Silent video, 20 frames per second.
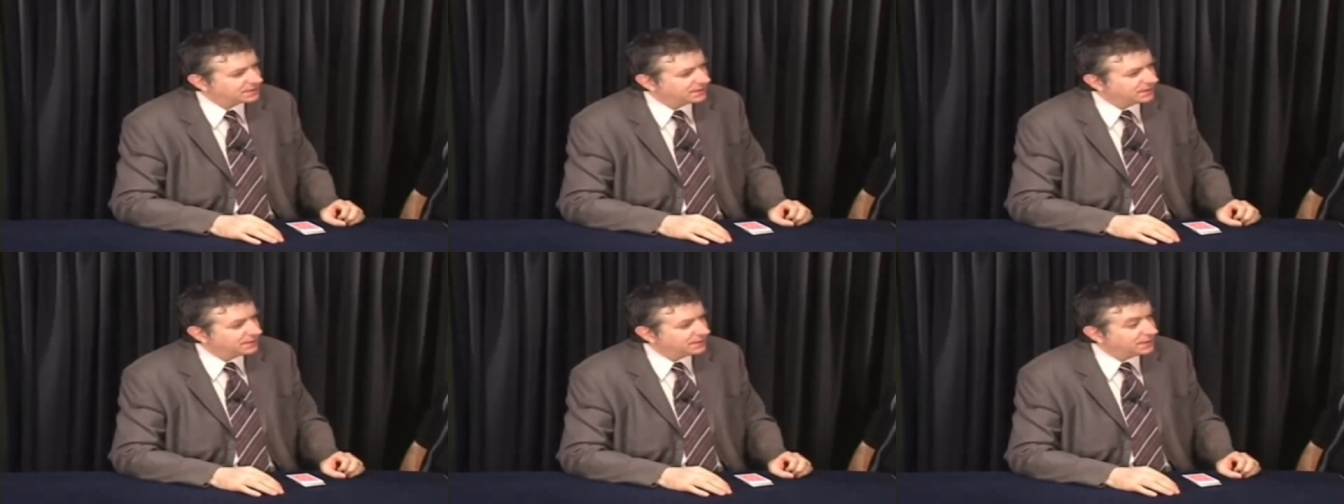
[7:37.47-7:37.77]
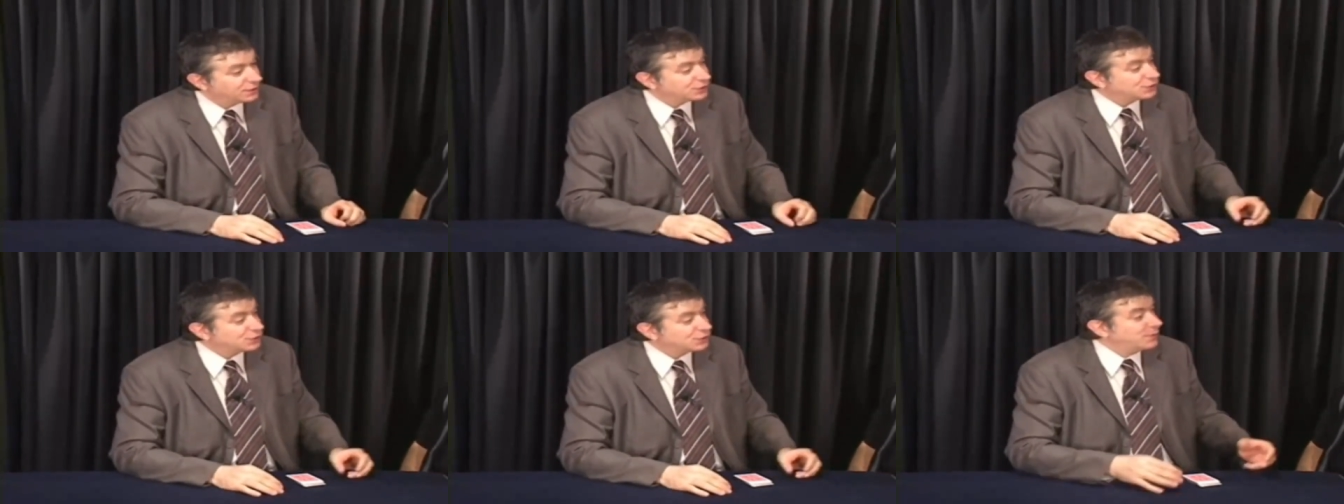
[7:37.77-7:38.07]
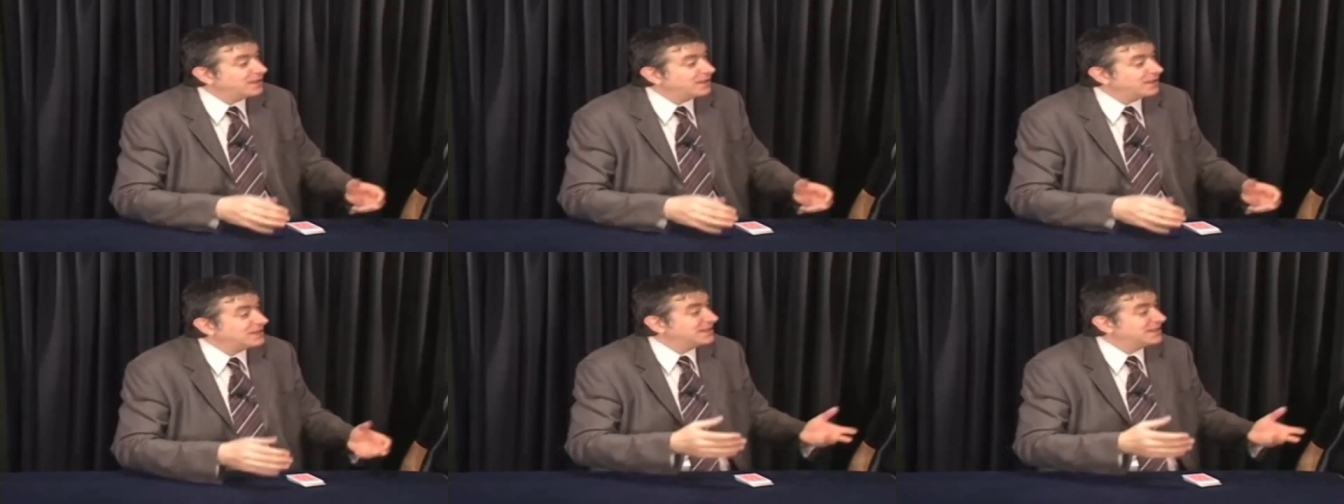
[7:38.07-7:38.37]
Uh,
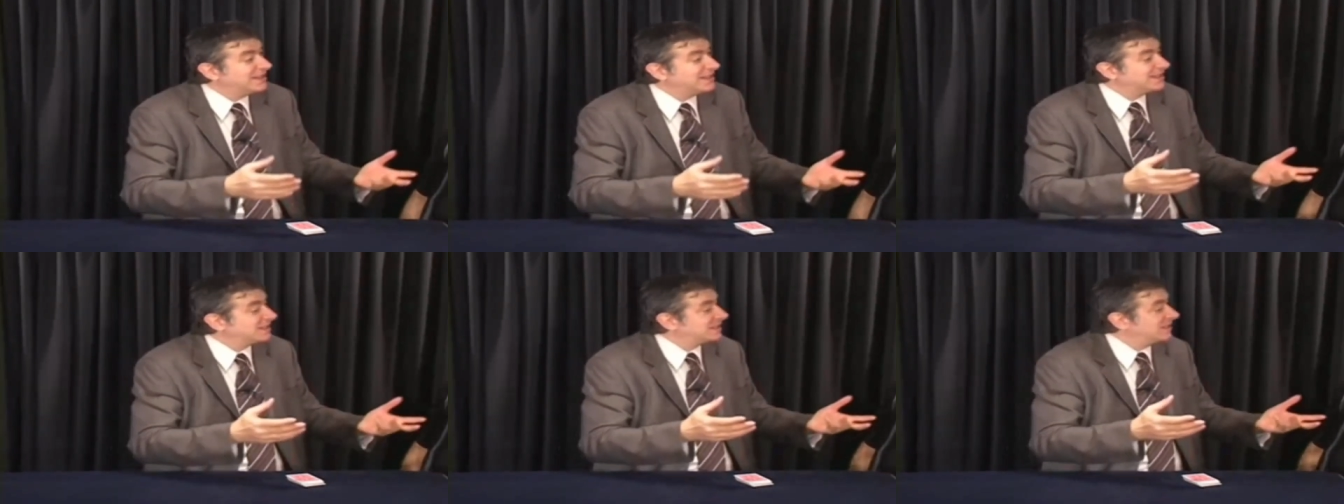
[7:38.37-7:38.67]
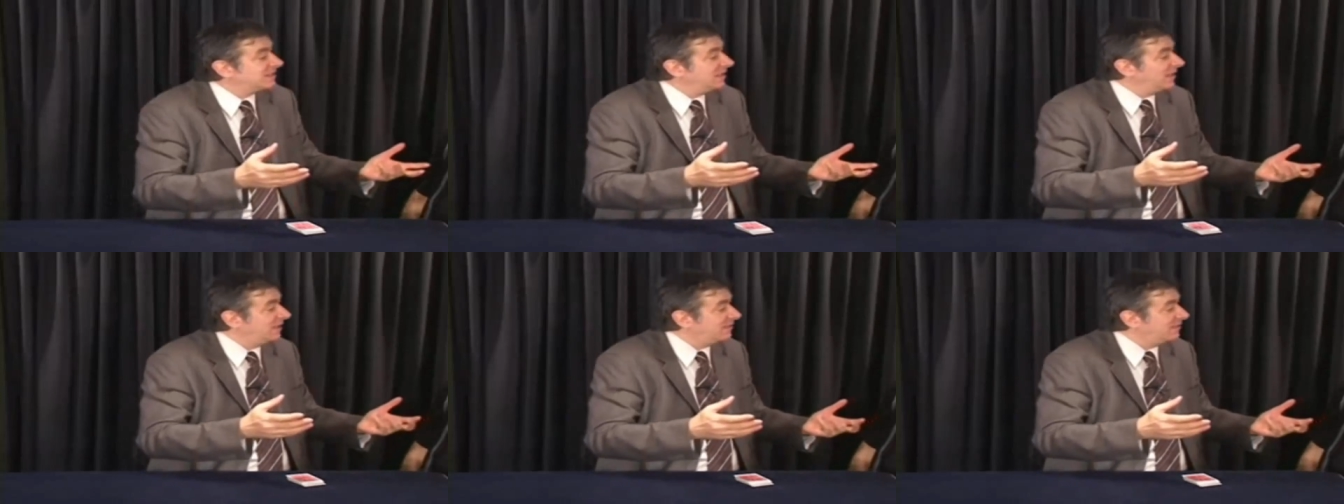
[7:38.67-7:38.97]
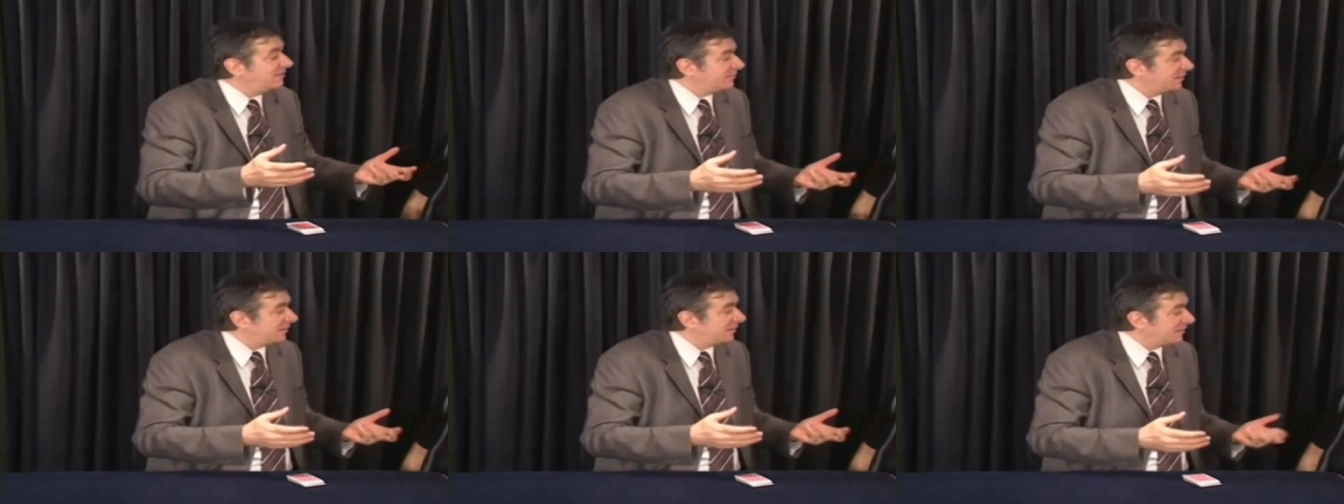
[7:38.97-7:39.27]
sweet 16,
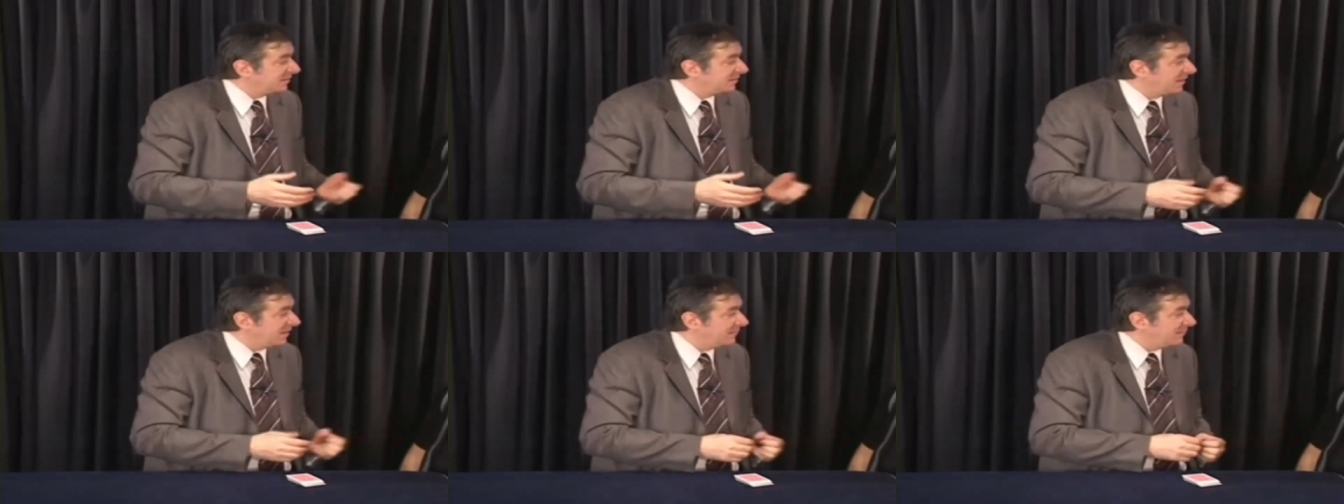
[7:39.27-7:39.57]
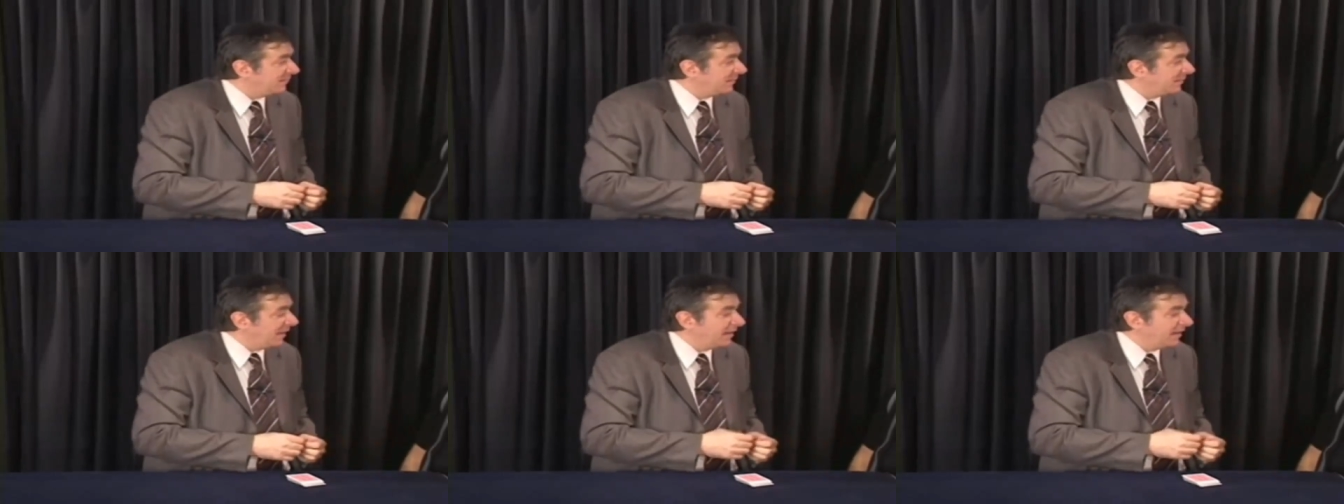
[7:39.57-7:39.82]
for example.